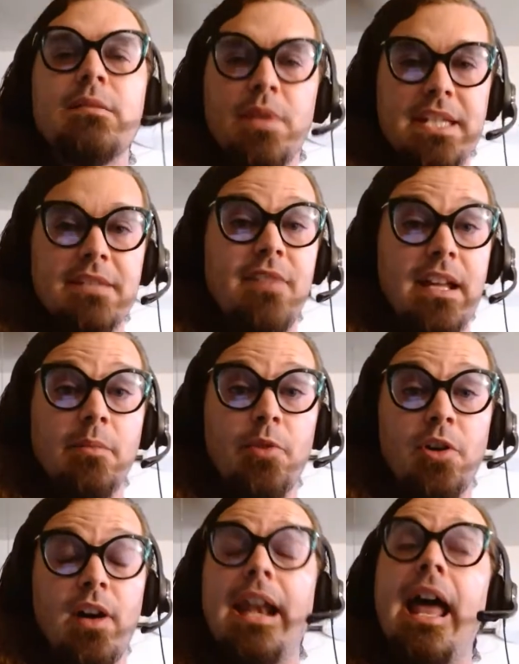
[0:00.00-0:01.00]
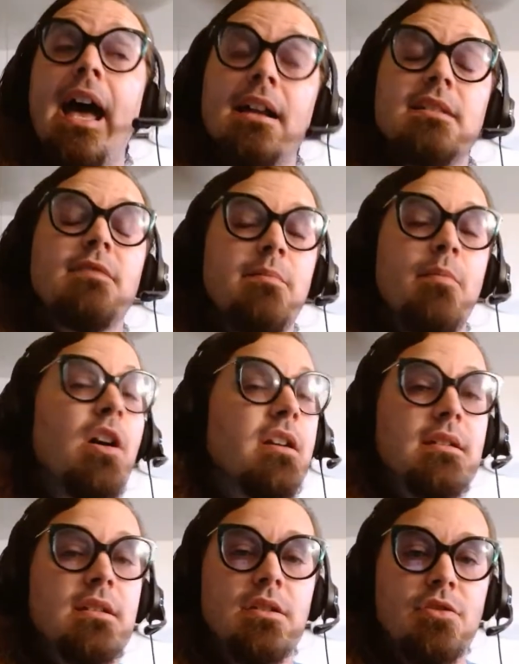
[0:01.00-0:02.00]
what's available, and actively
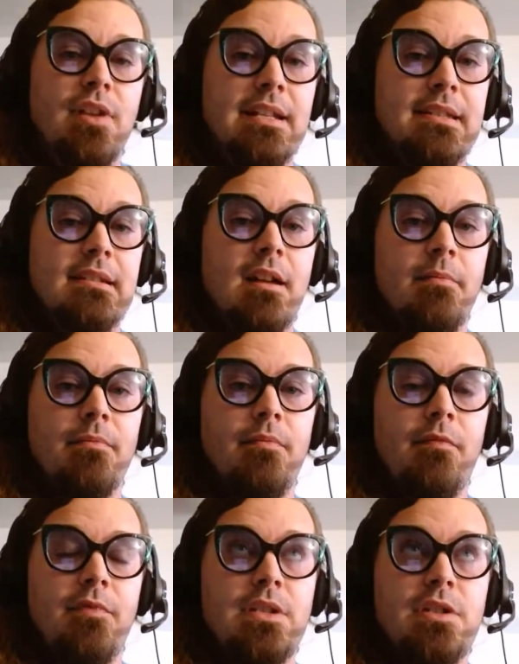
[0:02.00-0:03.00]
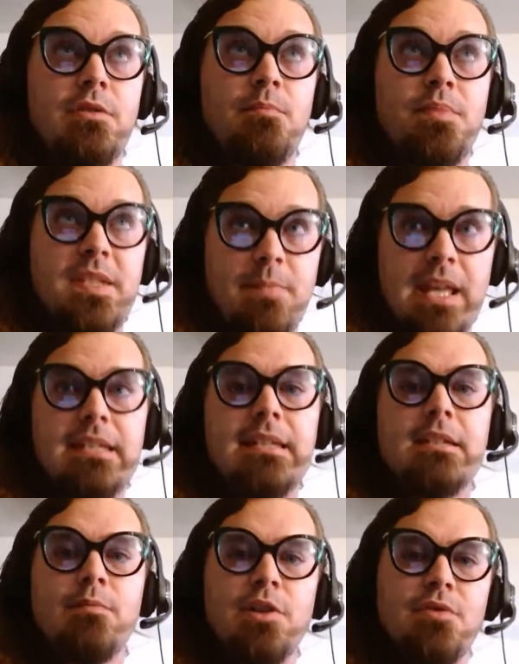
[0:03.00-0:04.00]
market to
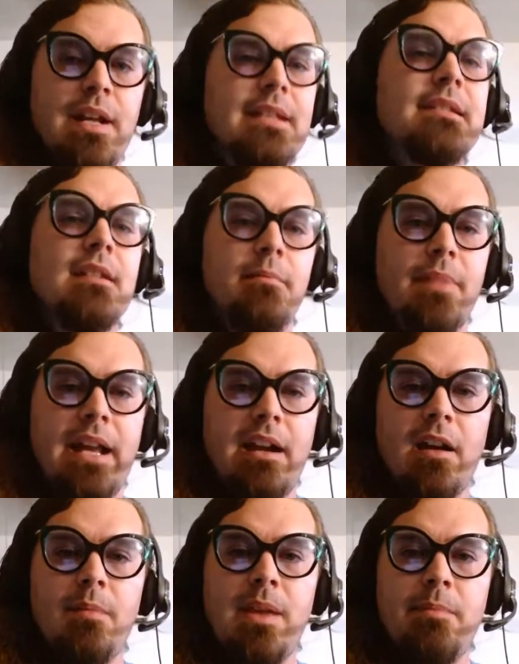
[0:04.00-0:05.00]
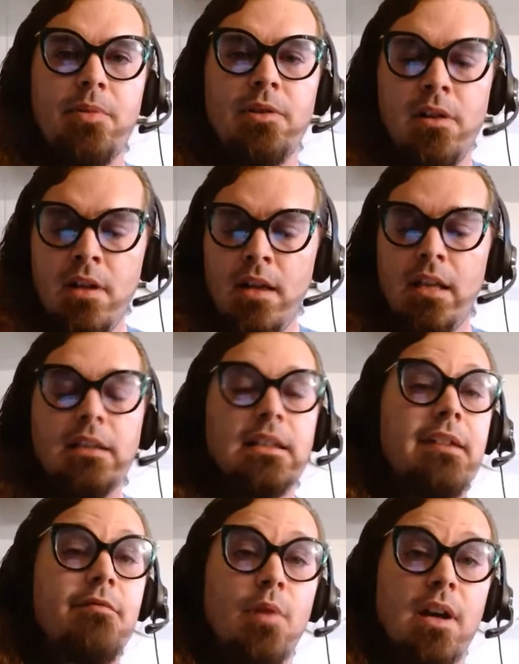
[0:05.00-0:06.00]
spaces where trans and non-binary people
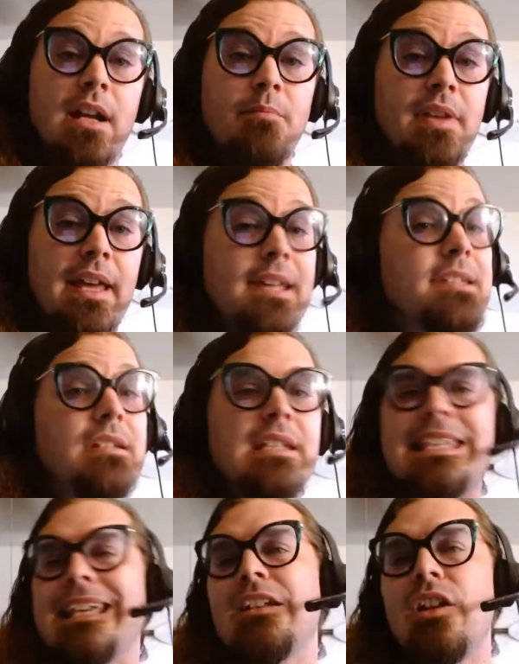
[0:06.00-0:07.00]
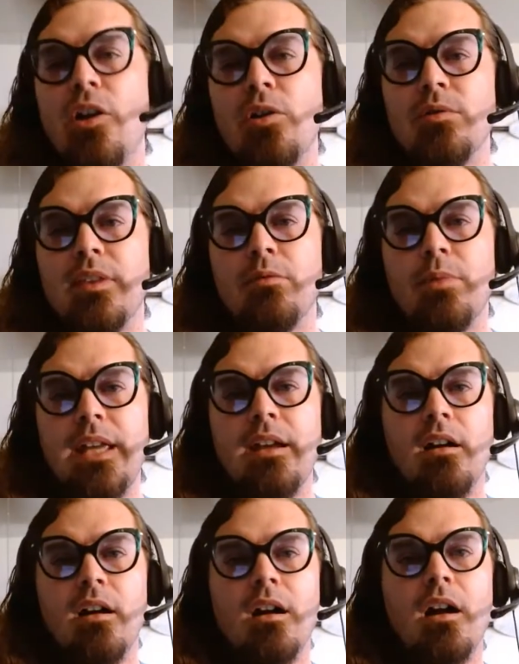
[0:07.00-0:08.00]
live, work, and play, so that they know that we
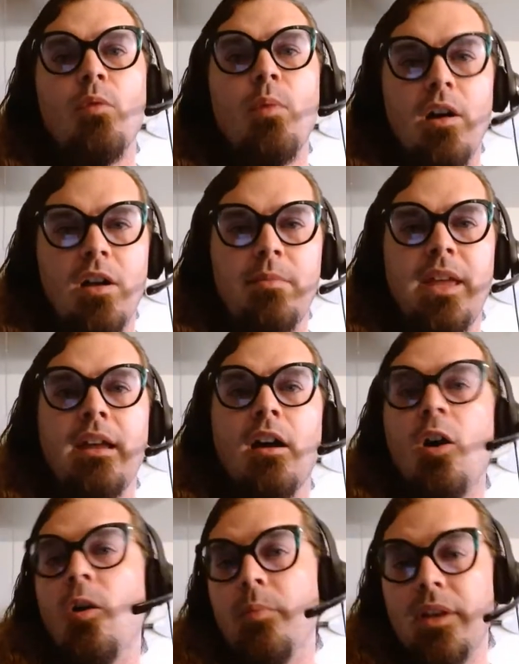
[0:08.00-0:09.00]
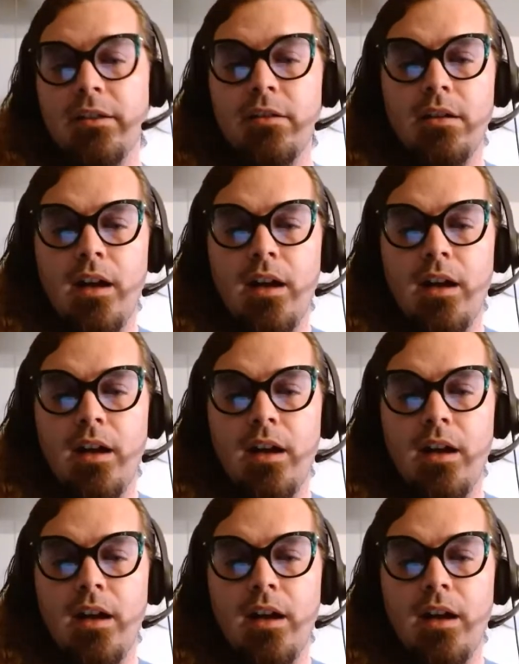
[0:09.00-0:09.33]
are a welcoming, open